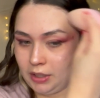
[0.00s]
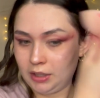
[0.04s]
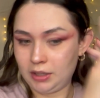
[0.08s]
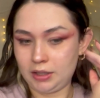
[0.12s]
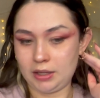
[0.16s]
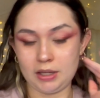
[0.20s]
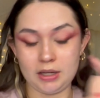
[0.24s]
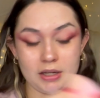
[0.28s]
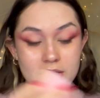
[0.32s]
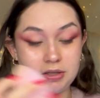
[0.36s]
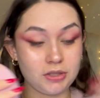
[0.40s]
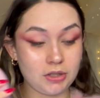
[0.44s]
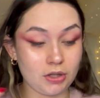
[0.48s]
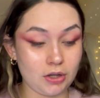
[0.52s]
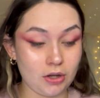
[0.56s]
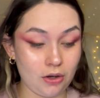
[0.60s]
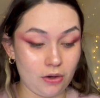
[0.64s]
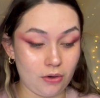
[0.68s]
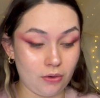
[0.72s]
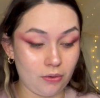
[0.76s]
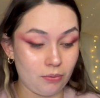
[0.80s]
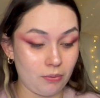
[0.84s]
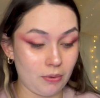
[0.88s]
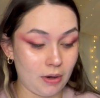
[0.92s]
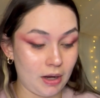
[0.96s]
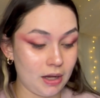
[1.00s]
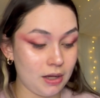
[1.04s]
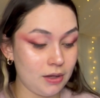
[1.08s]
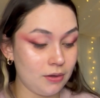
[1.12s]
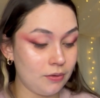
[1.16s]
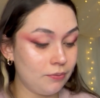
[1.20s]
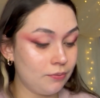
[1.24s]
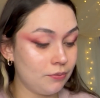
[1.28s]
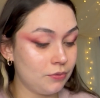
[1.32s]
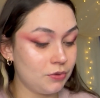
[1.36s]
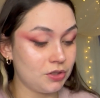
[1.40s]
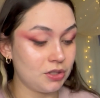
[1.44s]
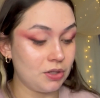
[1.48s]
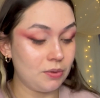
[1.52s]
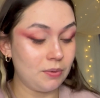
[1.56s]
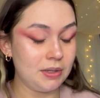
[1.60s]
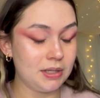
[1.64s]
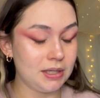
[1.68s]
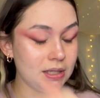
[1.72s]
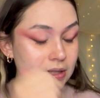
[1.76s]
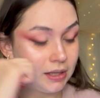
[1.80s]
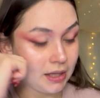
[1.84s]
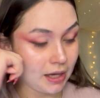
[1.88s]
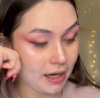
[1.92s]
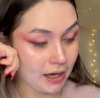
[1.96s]
Get it to go, right? So we
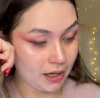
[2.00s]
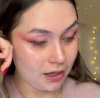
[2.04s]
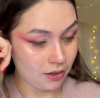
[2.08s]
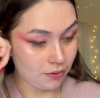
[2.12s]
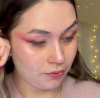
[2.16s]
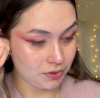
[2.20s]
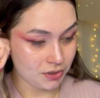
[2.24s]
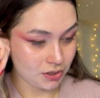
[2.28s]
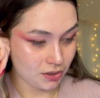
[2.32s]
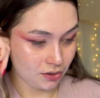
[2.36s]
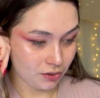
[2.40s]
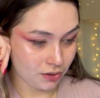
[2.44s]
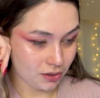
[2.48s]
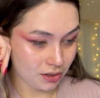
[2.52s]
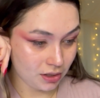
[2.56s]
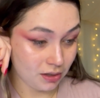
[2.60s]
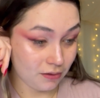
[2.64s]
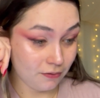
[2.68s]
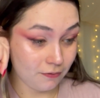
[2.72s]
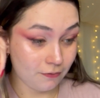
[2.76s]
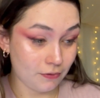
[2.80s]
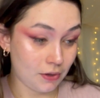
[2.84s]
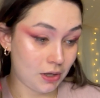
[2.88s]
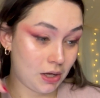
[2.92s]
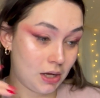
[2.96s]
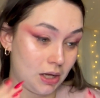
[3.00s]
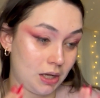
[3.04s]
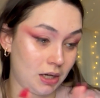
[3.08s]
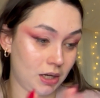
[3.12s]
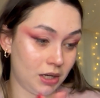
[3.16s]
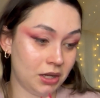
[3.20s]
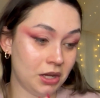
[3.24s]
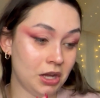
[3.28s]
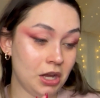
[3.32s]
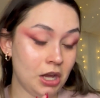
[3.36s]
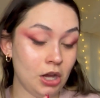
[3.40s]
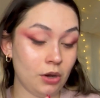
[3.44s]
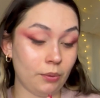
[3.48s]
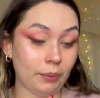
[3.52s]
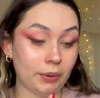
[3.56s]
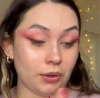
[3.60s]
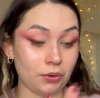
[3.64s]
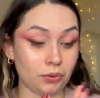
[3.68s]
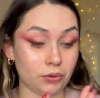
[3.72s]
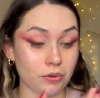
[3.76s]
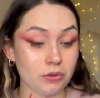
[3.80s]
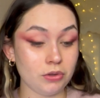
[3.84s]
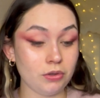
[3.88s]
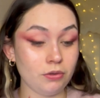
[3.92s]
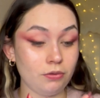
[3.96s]
did that. It was all good and fun. We
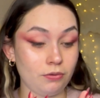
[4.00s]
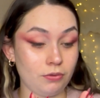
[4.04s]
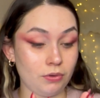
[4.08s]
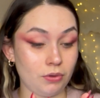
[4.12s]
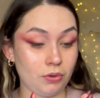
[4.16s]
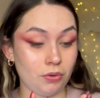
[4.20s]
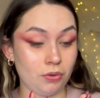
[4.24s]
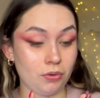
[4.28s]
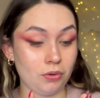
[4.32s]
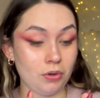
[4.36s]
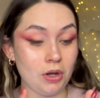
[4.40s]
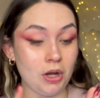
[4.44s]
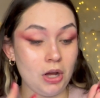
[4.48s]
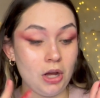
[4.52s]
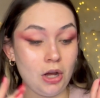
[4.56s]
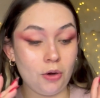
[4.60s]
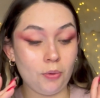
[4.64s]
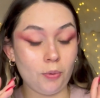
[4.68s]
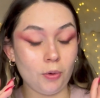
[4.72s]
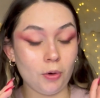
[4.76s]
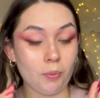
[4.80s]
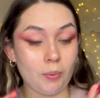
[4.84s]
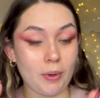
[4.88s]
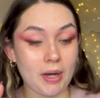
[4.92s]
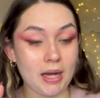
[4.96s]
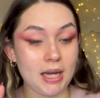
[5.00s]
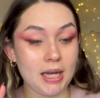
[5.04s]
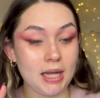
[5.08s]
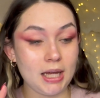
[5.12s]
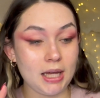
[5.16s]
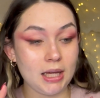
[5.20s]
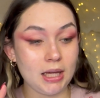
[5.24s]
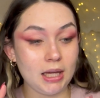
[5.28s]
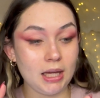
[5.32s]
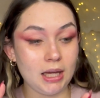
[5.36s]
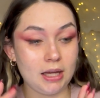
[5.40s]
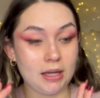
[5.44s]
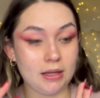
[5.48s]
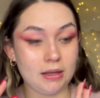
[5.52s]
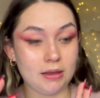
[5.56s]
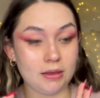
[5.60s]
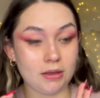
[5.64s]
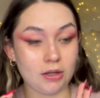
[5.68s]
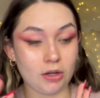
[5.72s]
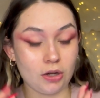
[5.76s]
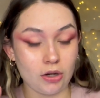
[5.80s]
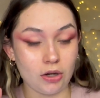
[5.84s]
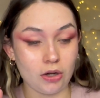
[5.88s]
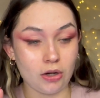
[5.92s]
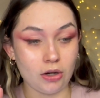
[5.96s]
ordered the food. We're waiting in the
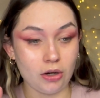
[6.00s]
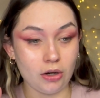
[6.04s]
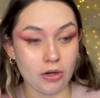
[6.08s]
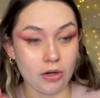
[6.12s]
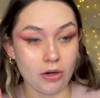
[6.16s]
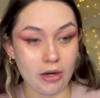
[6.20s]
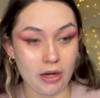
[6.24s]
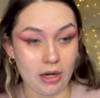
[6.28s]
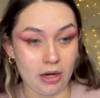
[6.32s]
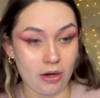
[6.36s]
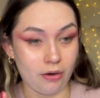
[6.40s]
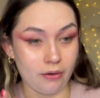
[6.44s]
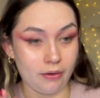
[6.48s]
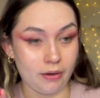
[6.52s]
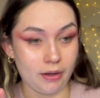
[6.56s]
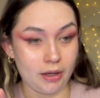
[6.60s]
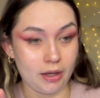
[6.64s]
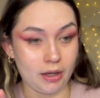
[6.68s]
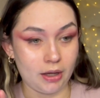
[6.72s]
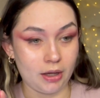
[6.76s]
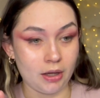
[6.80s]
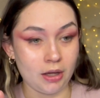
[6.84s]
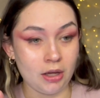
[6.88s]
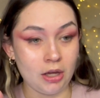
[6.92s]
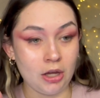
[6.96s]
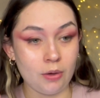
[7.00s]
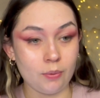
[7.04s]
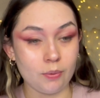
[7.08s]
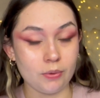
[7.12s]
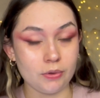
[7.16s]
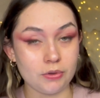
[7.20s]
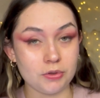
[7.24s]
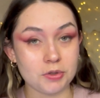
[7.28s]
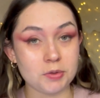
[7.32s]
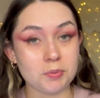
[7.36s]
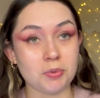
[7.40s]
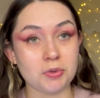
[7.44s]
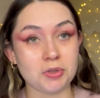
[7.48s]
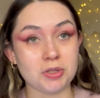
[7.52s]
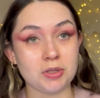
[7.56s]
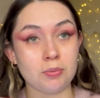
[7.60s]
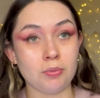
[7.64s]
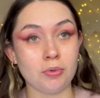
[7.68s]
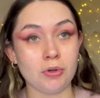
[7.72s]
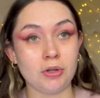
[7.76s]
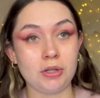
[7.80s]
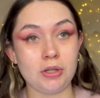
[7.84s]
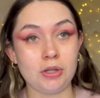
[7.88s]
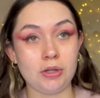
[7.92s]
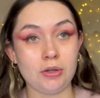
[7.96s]
car area where they're supposed to
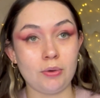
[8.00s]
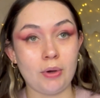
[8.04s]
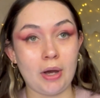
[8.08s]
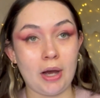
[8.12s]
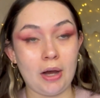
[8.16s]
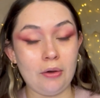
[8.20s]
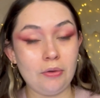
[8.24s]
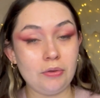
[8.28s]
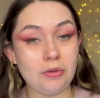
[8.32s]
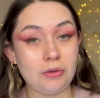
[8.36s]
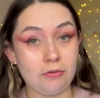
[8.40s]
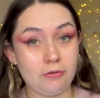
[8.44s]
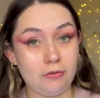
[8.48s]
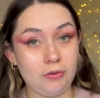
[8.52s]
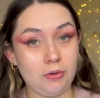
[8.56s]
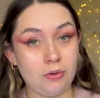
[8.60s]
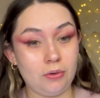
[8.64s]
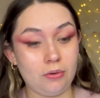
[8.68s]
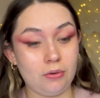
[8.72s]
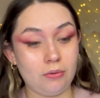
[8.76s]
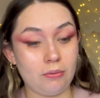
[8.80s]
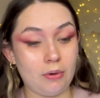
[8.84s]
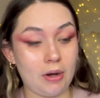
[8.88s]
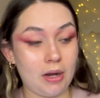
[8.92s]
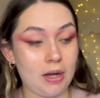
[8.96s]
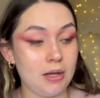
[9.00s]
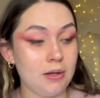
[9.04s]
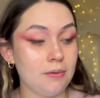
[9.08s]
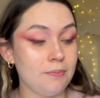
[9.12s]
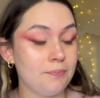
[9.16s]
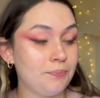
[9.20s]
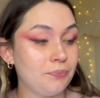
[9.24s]
bring you out the food, right?